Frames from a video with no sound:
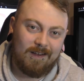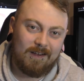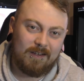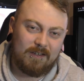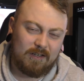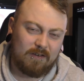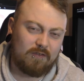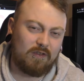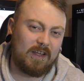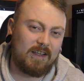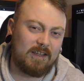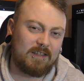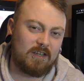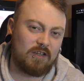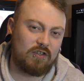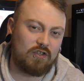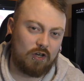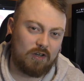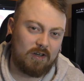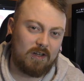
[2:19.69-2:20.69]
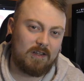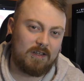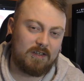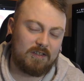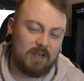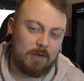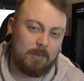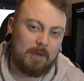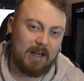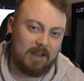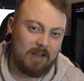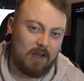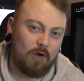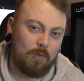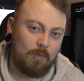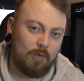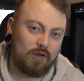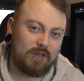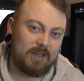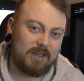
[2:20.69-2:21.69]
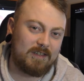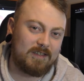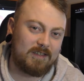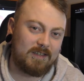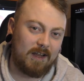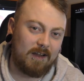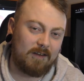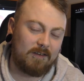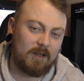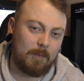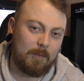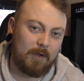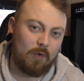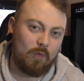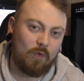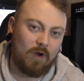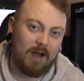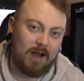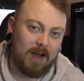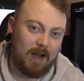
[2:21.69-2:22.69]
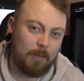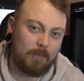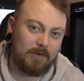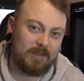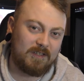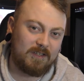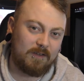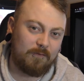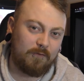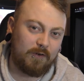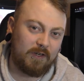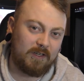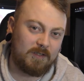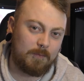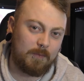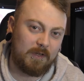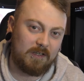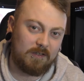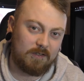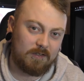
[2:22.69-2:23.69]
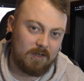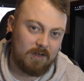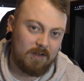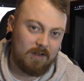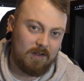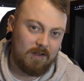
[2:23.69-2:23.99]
You'd think as a journalist you'd be a little more concerned about what happens to free speech.